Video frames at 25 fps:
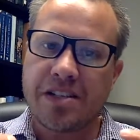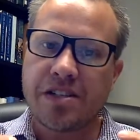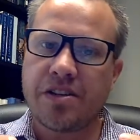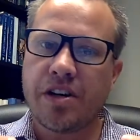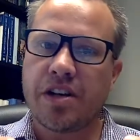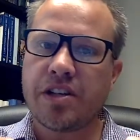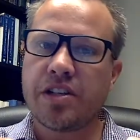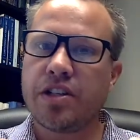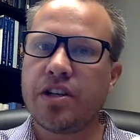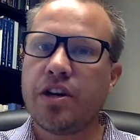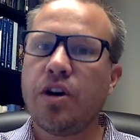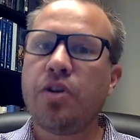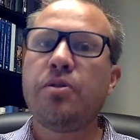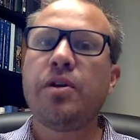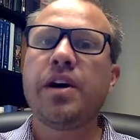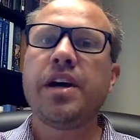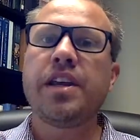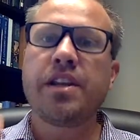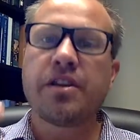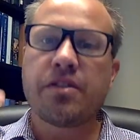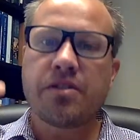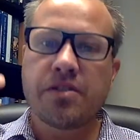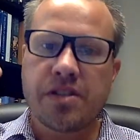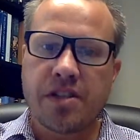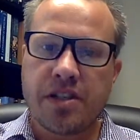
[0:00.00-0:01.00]
start to go away,
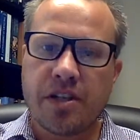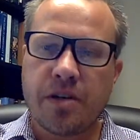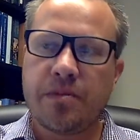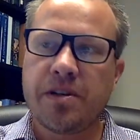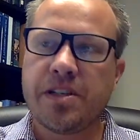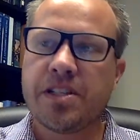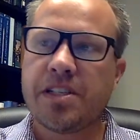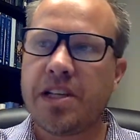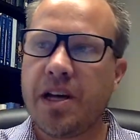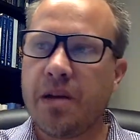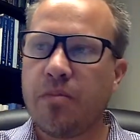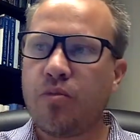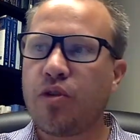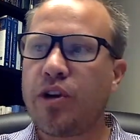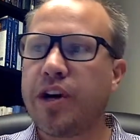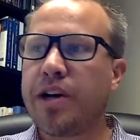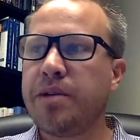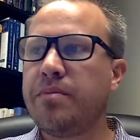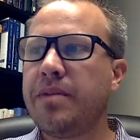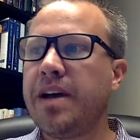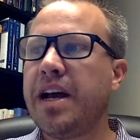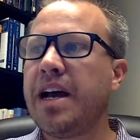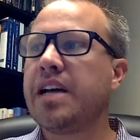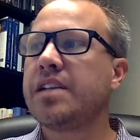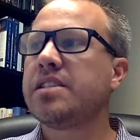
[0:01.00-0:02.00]
there will still be some wearing
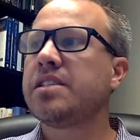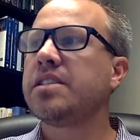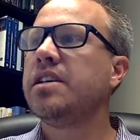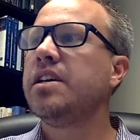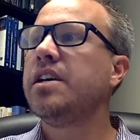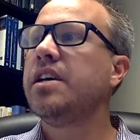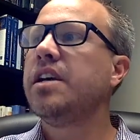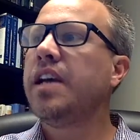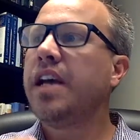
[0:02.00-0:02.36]
masks.